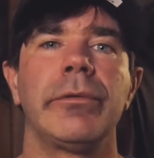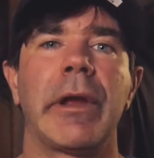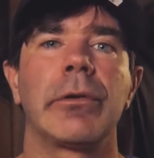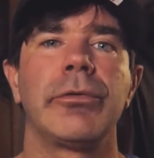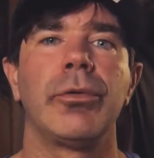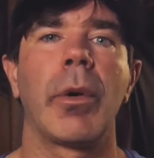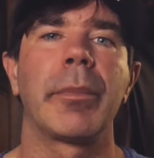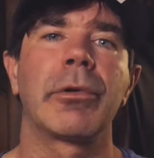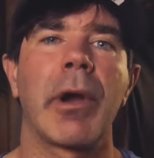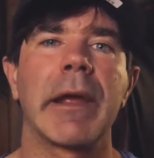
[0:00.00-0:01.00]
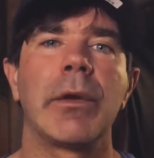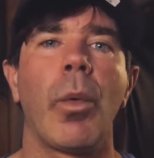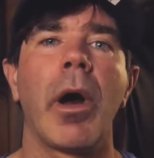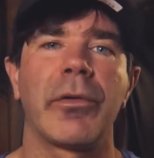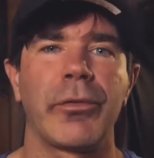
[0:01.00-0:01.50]
day or two up in Craggy
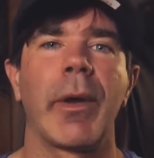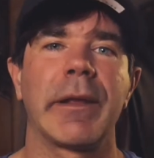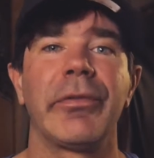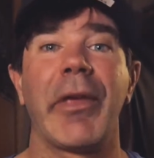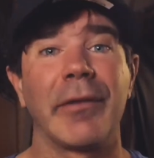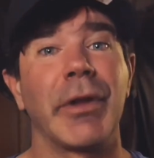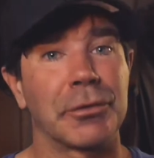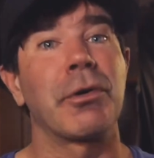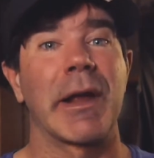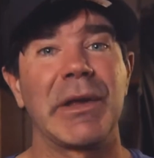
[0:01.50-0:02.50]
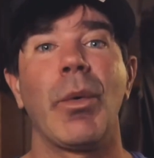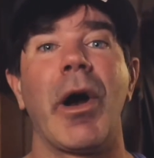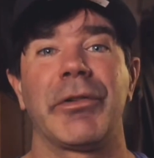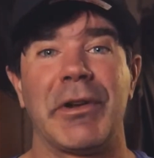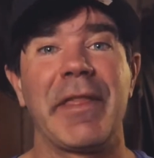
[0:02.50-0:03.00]
Wash so I can say I've done Craggy
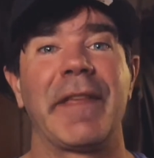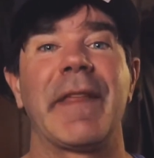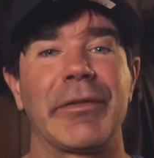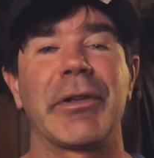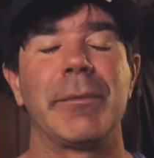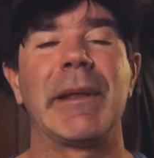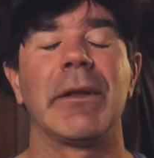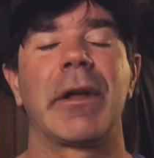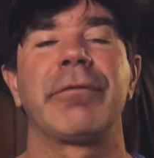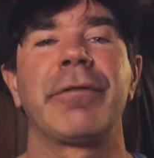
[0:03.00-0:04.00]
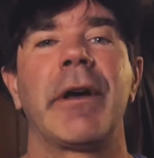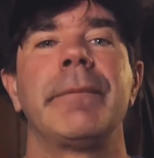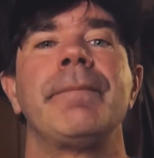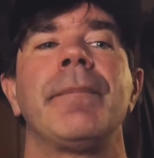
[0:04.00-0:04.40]
Wash. And I think that's going to be a lot of fun.